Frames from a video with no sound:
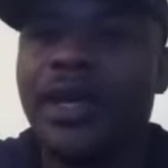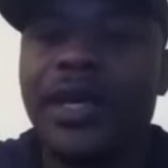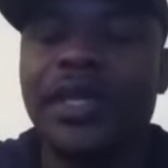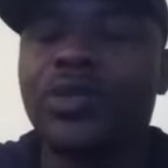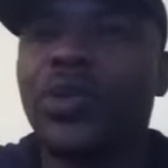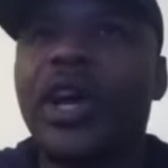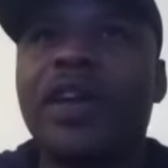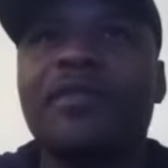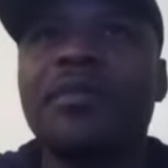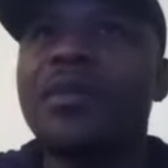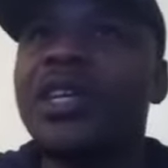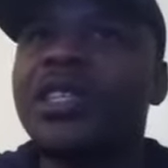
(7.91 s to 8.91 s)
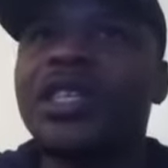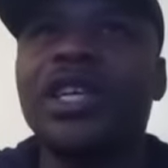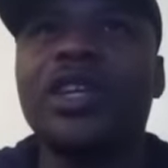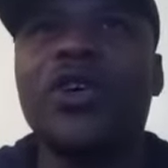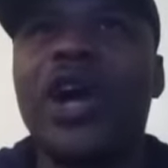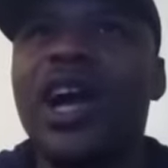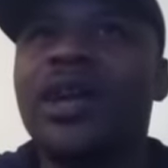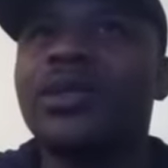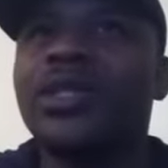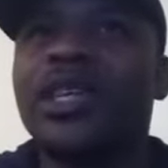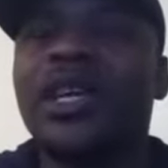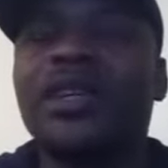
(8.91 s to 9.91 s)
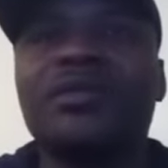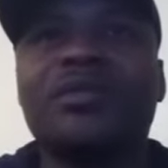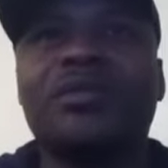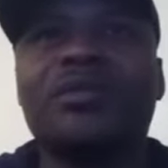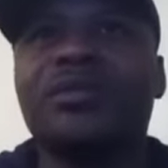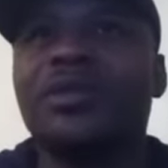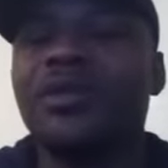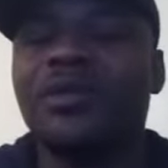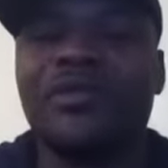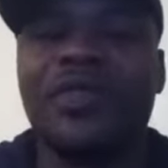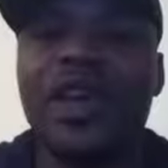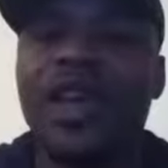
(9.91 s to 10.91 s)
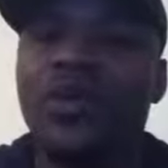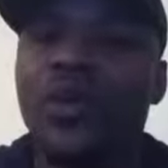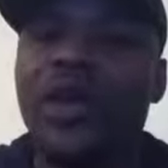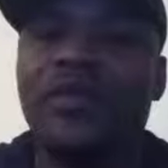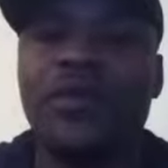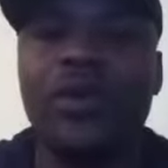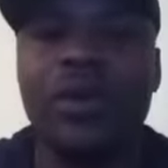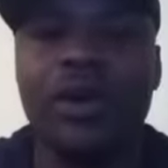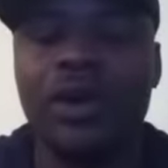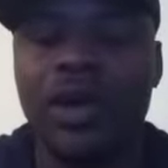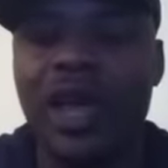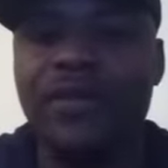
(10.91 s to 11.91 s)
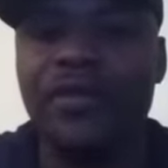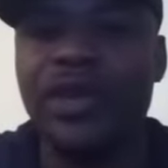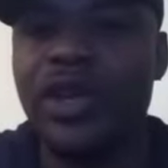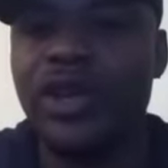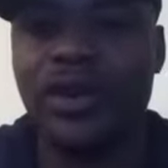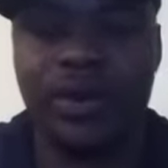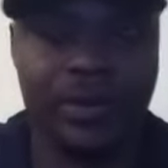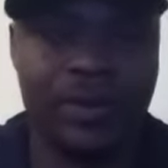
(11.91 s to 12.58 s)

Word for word: It's what every Michigan Ohio State fan wait for every year.